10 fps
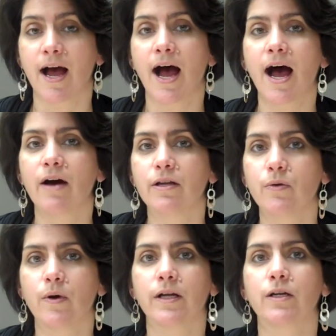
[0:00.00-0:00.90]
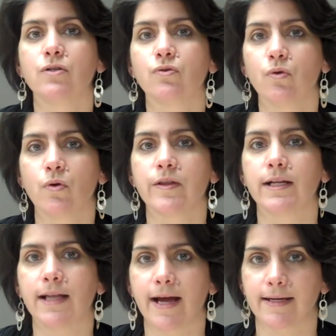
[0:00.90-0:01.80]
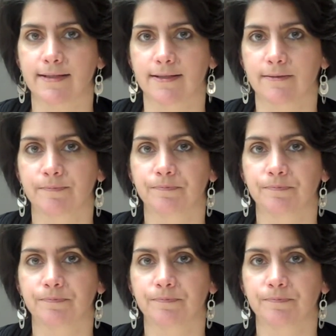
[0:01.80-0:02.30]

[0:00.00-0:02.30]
how do you want to control the light?